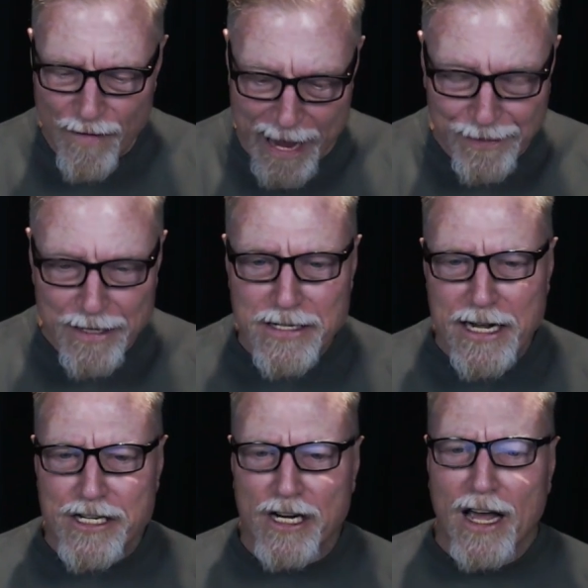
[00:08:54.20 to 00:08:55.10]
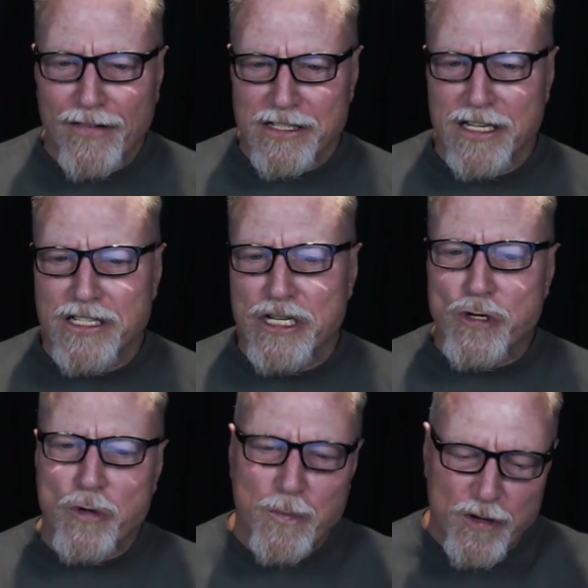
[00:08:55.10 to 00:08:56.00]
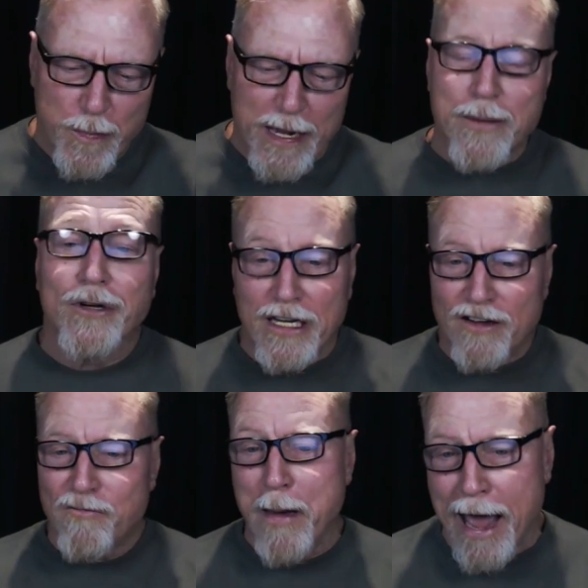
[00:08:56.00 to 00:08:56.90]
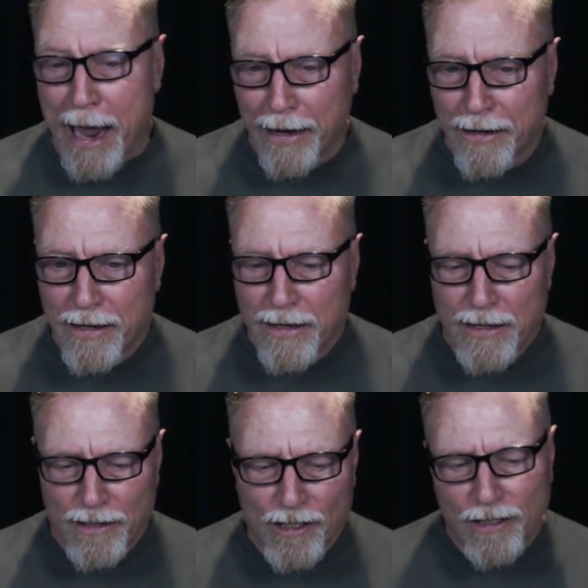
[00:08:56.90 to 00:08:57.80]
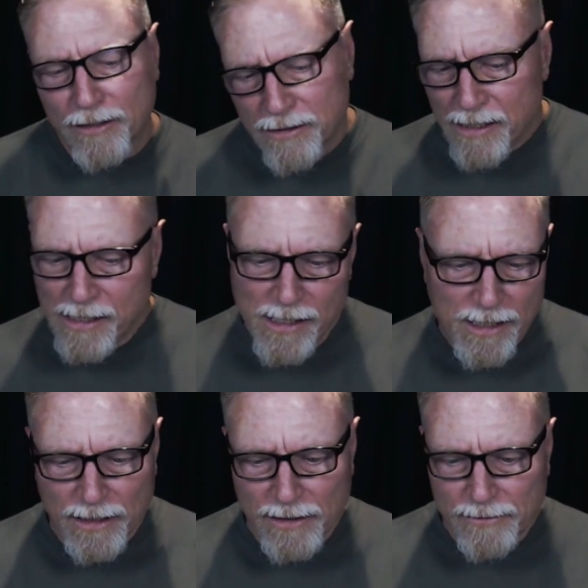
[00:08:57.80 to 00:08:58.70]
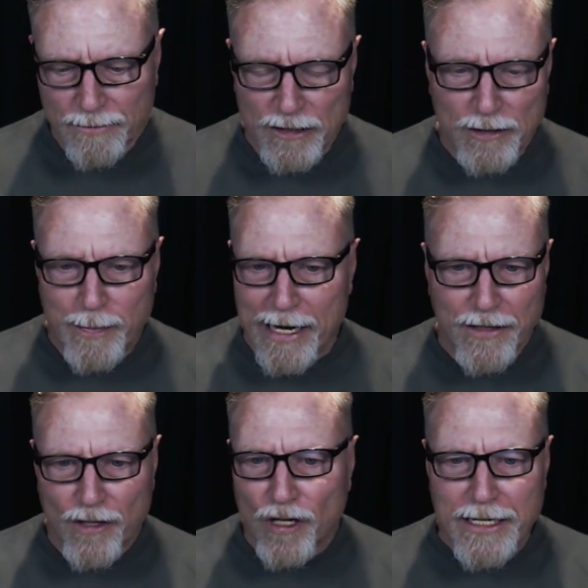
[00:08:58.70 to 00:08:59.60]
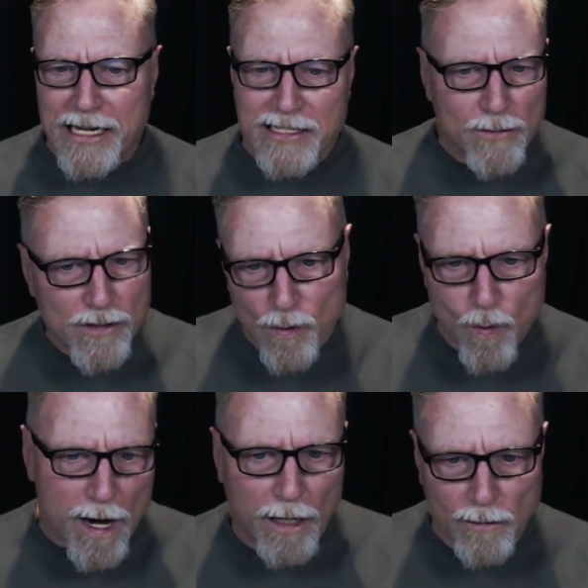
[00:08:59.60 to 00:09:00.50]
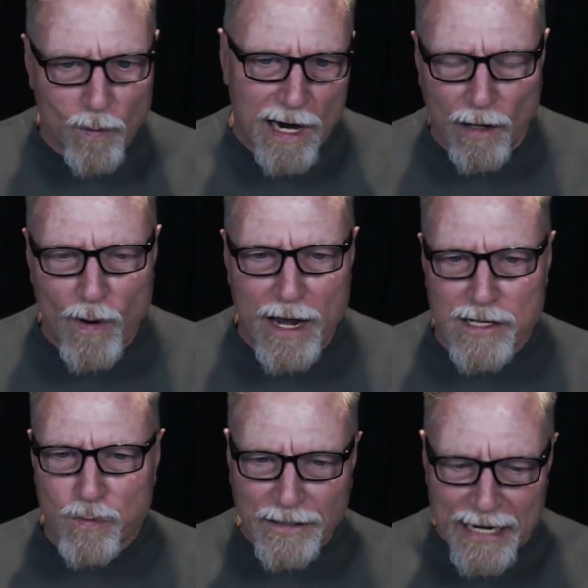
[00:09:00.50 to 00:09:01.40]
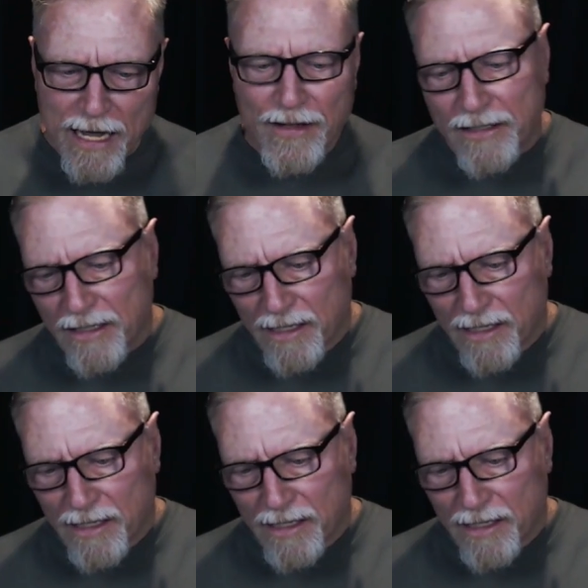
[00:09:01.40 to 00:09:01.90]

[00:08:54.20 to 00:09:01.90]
at this stage of life, at 62, to be able to give back. Back in the early days, it was the wild, wild west. Well, now that,